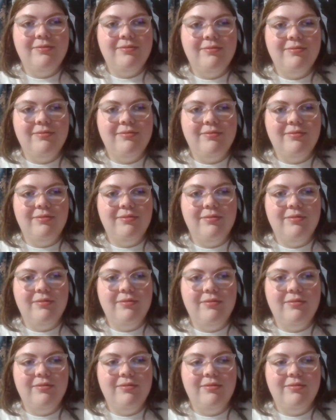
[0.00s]

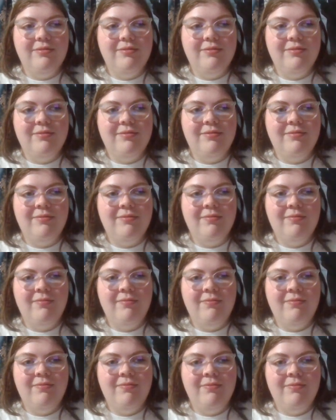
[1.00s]

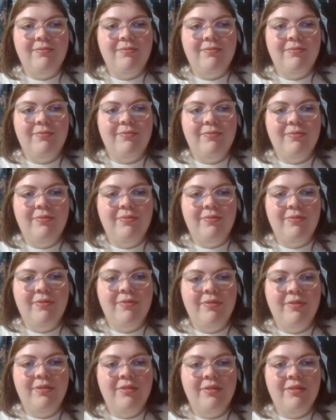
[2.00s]

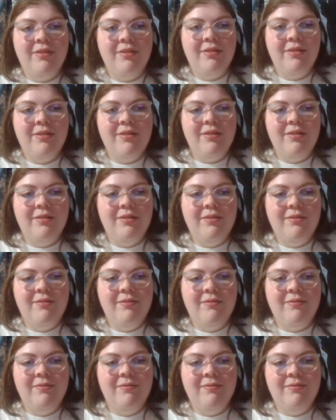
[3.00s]

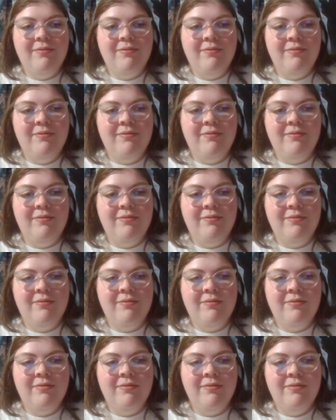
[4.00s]

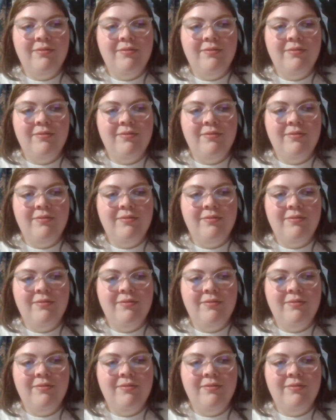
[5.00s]
No one is speaking in this clip.